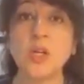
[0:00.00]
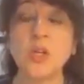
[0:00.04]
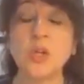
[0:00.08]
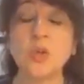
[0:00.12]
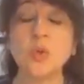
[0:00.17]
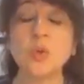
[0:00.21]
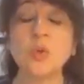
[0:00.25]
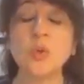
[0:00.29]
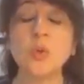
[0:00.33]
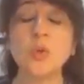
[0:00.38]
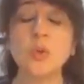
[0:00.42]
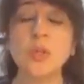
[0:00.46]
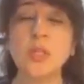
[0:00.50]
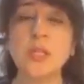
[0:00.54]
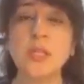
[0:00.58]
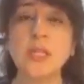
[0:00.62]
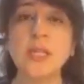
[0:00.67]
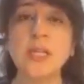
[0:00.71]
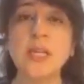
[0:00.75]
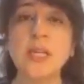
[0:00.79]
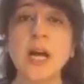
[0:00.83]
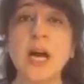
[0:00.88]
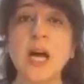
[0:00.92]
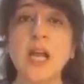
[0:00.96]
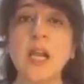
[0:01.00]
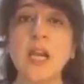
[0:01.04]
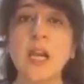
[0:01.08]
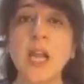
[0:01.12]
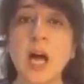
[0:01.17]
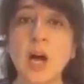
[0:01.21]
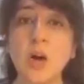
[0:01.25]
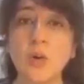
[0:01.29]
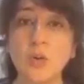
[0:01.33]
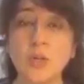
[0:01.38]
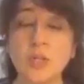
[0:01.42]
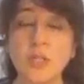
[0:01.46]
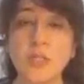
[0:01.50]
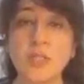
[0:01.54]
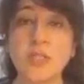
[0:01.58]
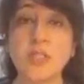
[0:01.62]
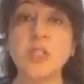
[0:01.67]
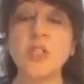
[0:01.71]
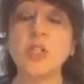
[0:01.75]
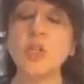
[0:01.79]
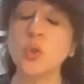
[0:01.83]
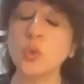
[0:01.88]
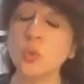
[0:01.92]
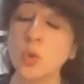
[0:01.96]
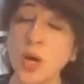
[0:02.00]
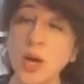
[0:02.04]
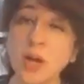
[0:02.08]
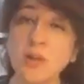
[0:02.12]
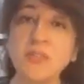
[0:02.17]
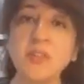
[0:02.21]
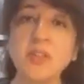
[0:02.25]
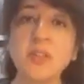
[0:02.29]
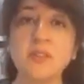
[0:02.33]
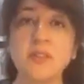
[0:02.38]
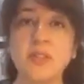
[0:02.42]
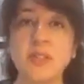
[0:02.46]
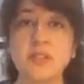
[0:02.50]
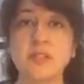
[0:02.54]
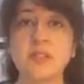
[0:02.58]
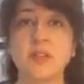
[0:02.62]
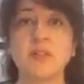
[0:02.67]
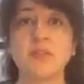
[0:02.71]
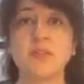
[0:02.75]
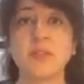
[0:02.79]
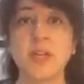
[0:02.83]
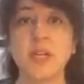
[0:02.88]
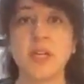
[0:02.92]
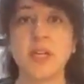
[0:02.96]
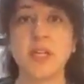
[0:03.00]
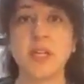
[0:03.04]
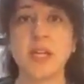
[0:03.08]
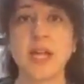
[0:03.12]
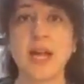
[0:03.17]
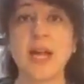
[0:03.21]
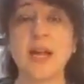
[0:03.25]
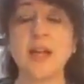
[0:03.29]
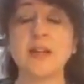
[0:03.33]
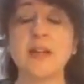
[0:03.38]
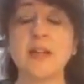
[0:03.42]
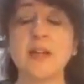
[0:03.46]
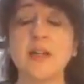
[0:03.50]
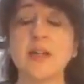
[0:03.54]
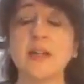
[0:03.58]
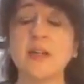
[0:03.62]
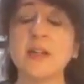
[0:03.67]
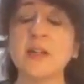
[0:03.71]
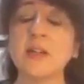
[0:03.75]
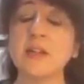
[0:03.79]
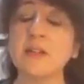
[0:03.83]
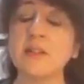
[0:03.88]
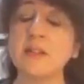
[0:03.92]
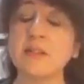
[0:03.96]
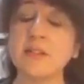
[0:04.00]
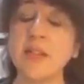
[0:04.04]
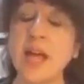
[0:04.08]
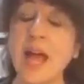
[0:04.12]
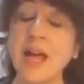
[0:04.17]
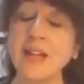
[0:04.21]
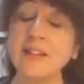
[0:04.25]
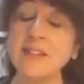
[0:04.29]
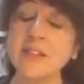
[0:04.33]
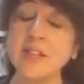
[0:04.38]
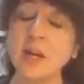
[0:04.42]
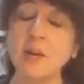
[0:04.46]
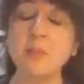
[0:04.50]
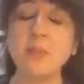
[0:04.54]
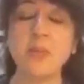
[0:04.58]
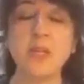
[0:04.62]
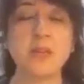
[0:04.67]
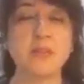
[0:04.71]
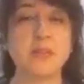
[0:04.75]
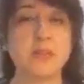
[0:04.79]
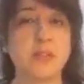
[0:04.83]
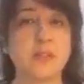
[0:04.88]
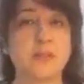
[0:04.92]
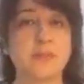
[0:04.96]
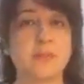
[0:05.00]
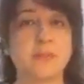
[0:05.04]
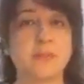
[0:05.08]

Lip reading: to the allowance you have given somewhere at some level.